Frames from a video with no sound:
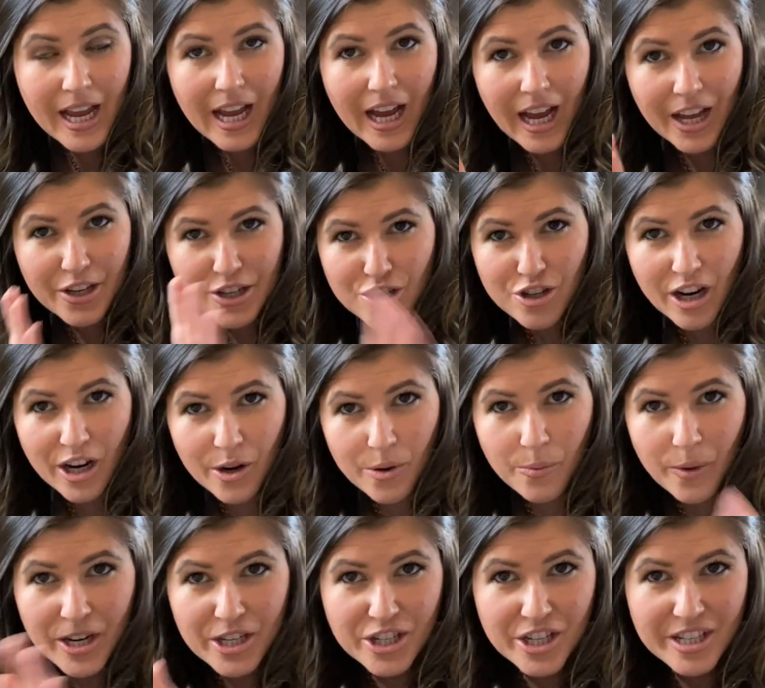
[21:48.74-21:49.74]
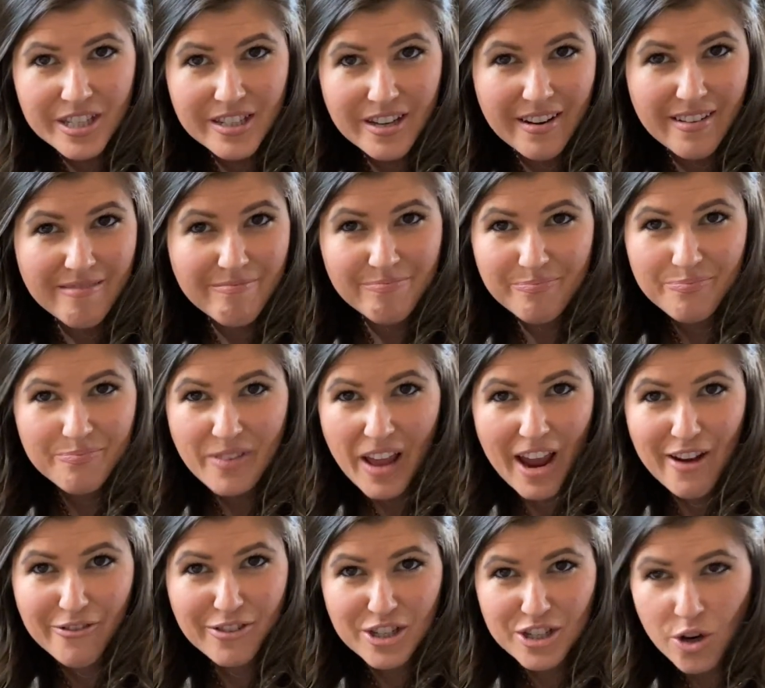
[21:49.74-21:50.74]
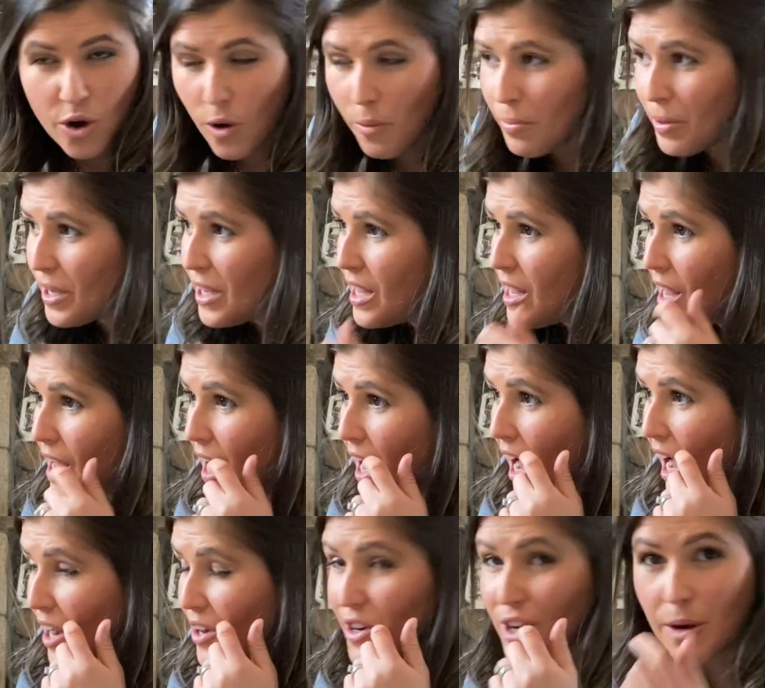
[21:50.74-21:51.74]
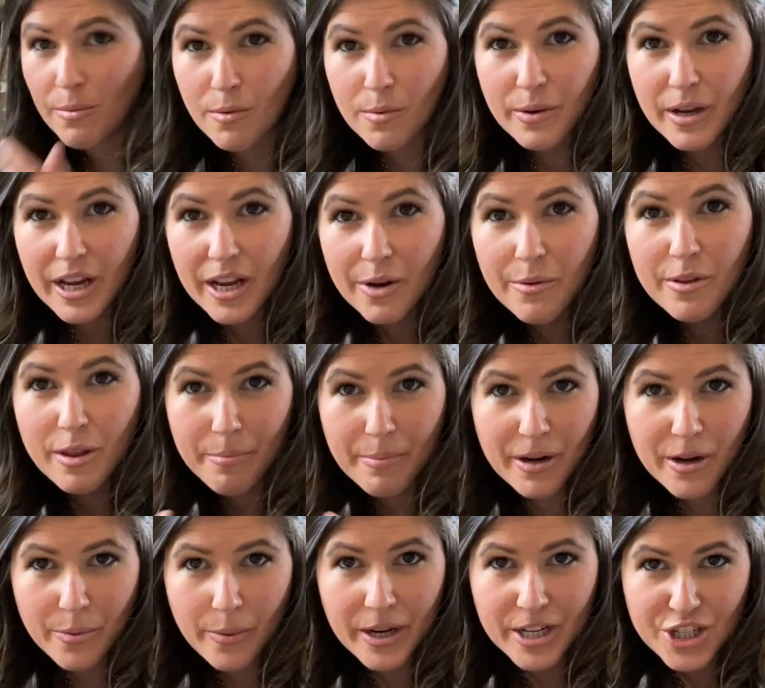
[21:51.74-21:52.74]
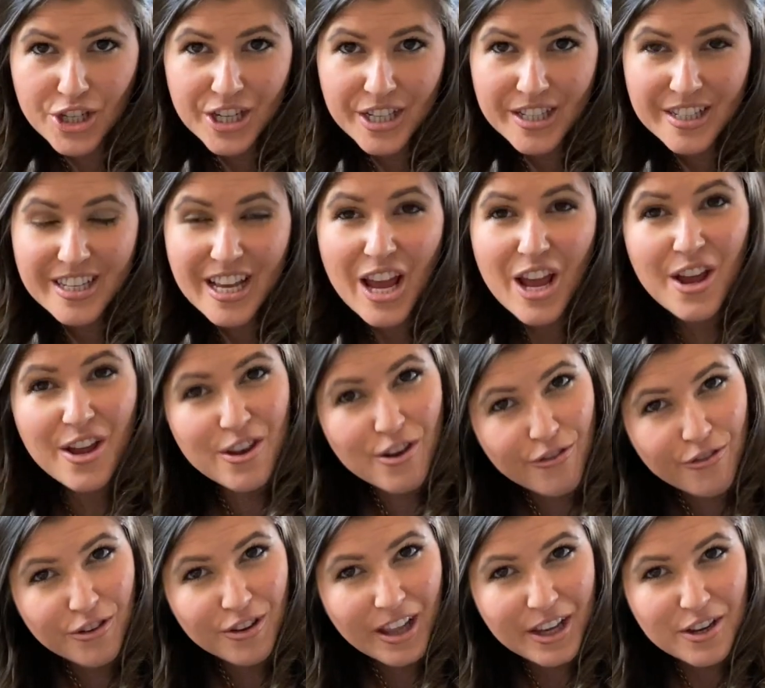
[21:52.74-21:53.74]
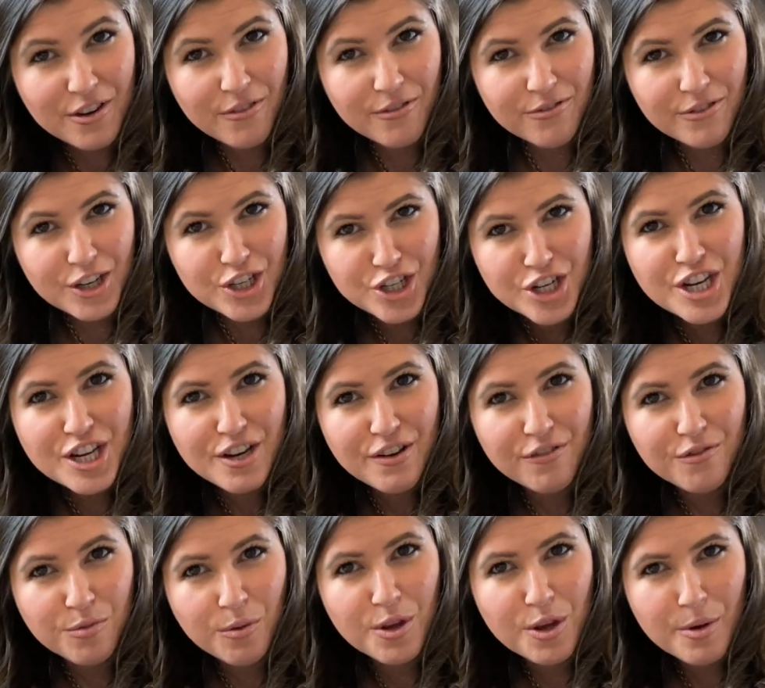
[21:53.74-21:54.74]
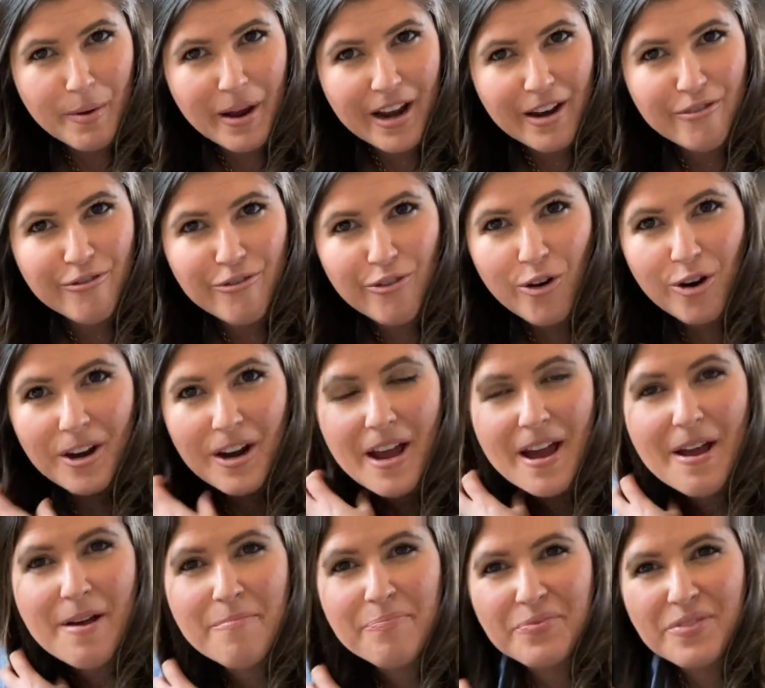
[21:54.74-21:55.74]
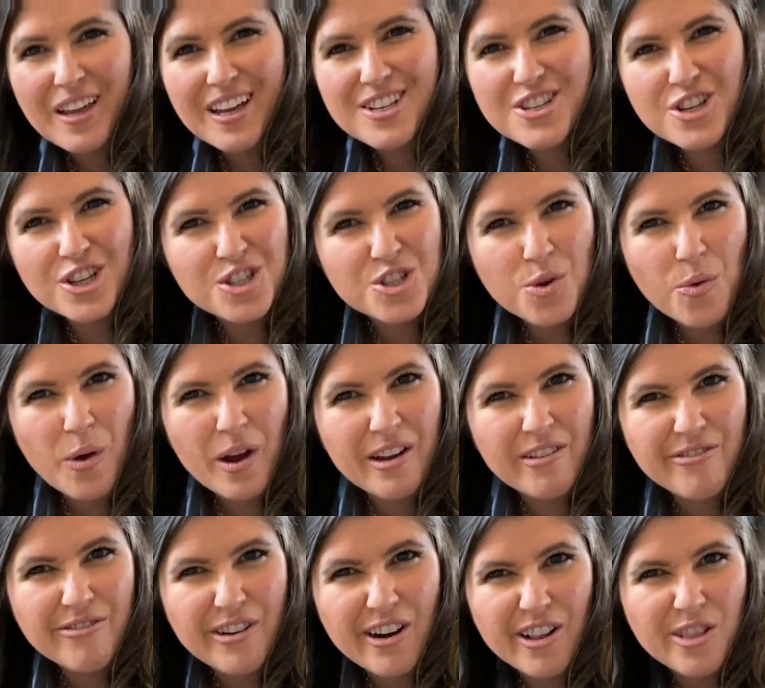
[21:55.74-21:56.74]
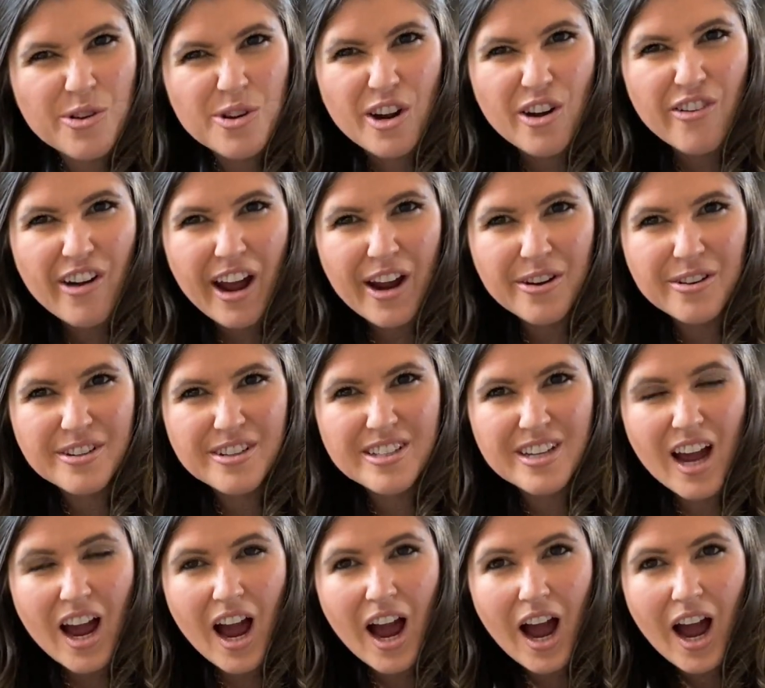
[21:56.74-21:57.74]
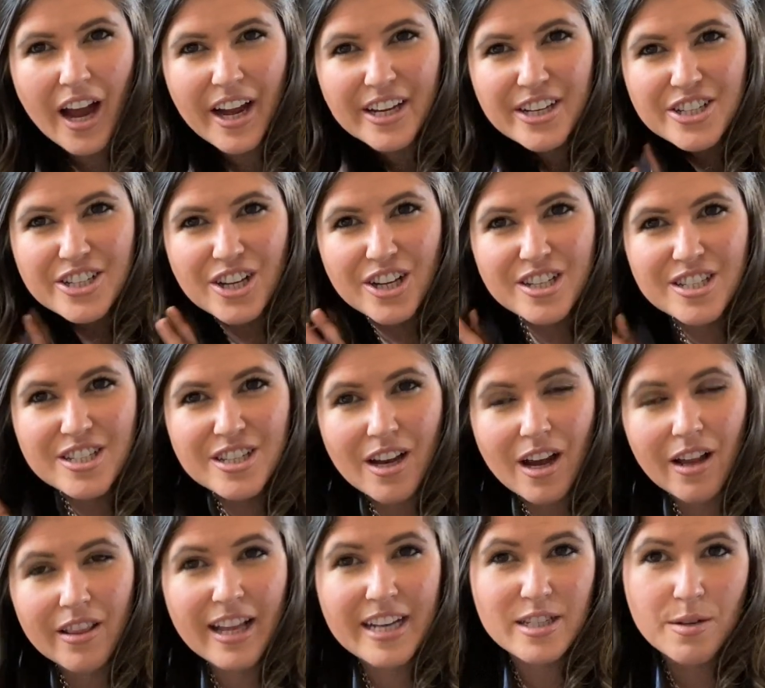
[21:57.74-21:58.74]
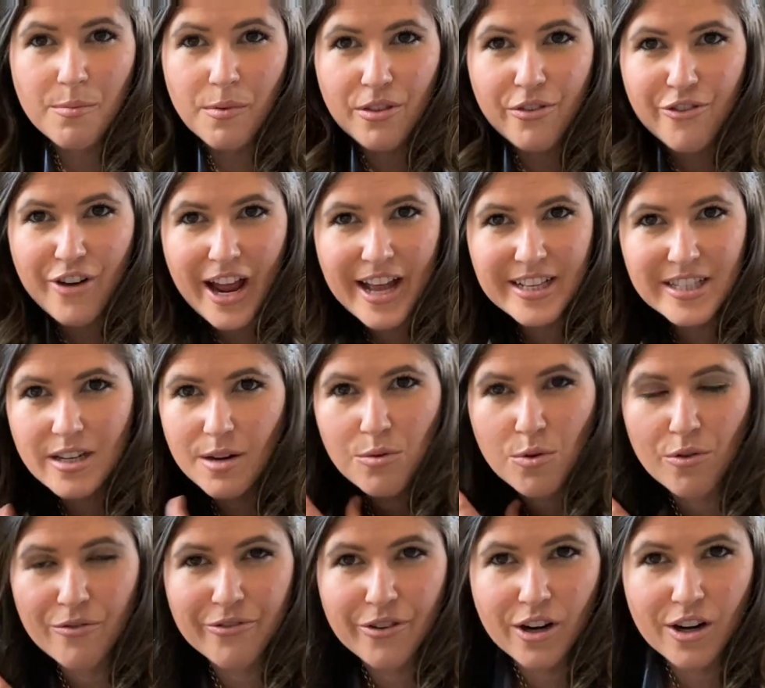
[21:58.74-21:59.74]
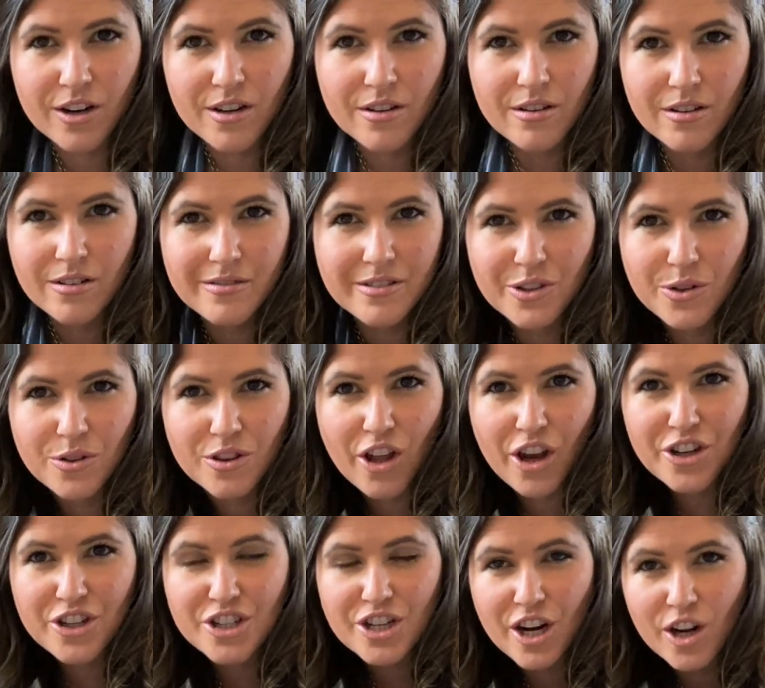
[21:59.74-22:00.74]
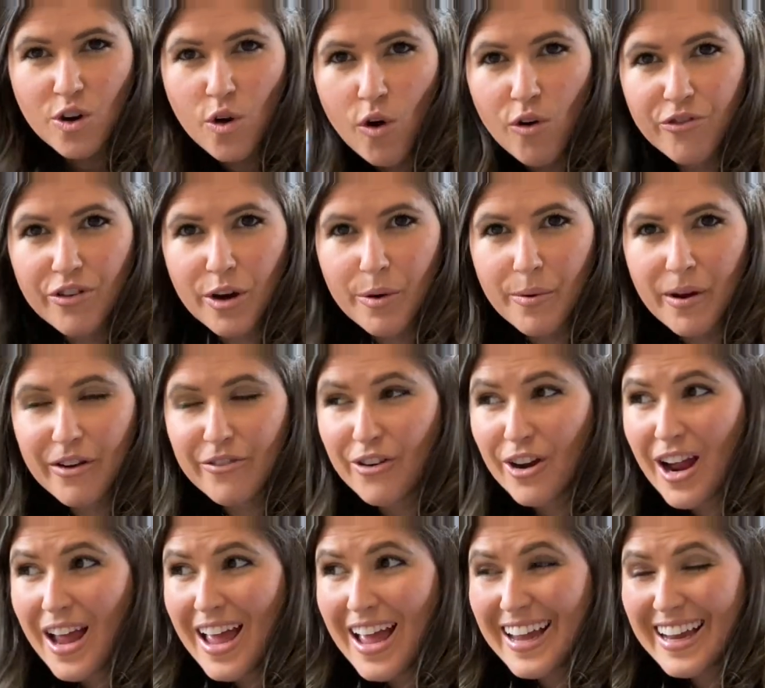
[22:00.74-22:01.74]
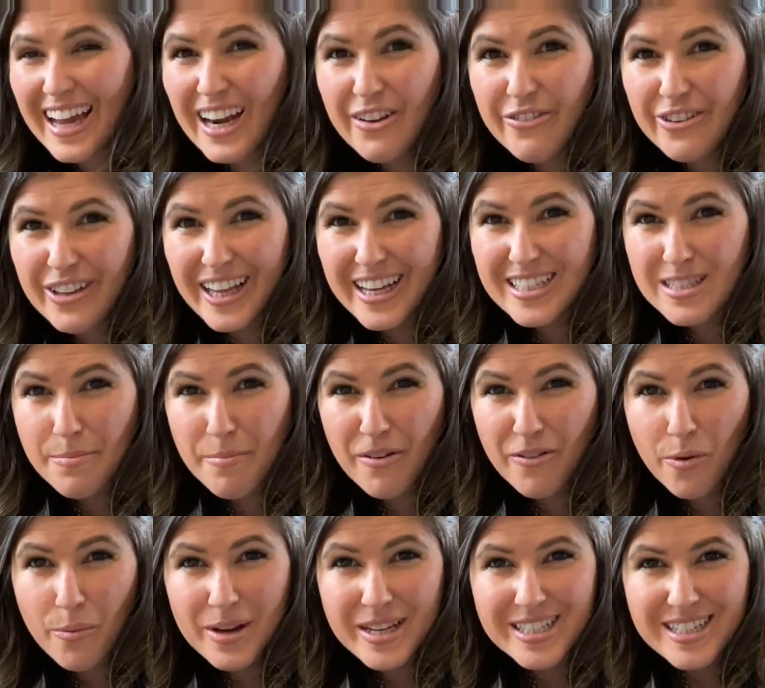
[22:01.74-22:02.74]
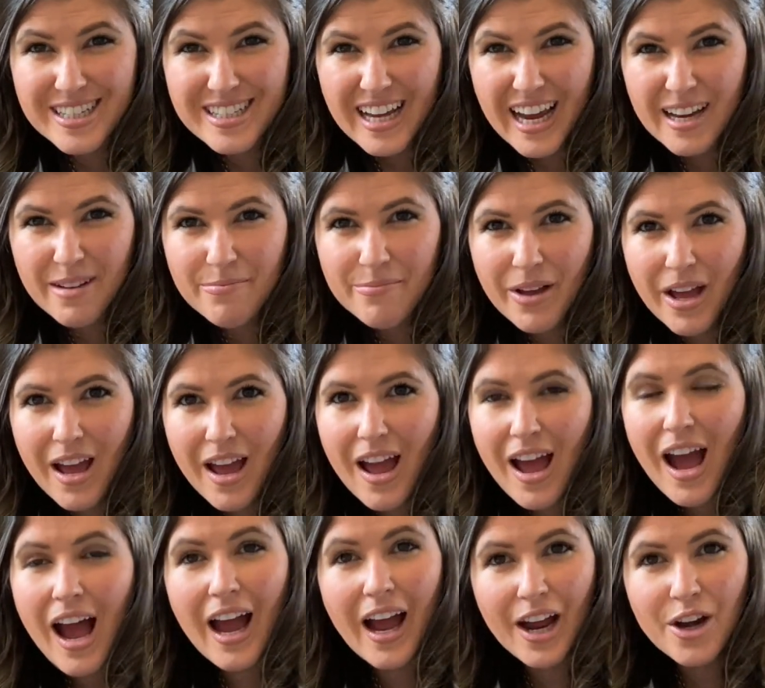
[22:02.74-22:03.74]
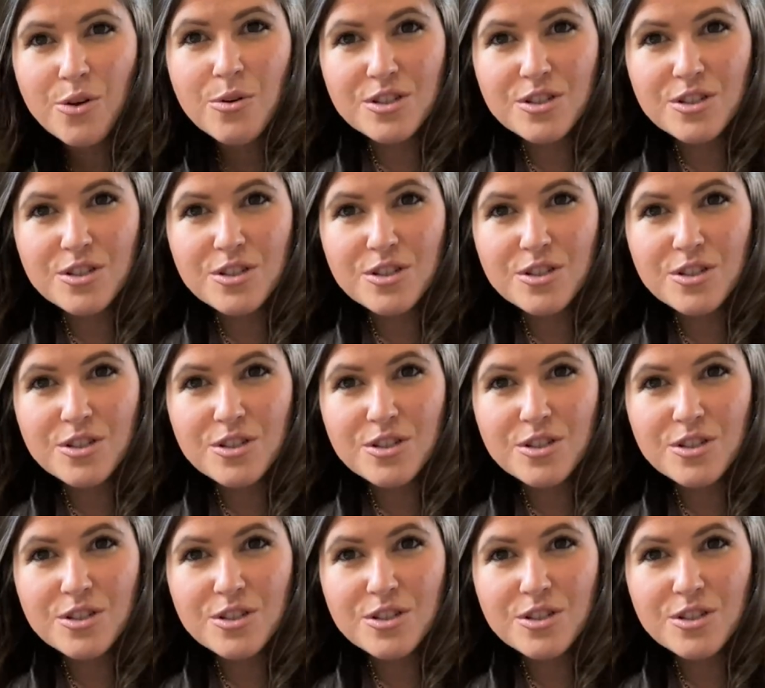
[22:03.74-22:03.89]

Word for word: and you try on white jeans in every shop and you come away with a pair of white jeans. You feel like you've achieved what you went in for. Just going for a look around, I just, unless I'm with friends and I'm going for, you know, lunch and a coffee or whatever, kind of feel like it's a bit of a waste of time. I know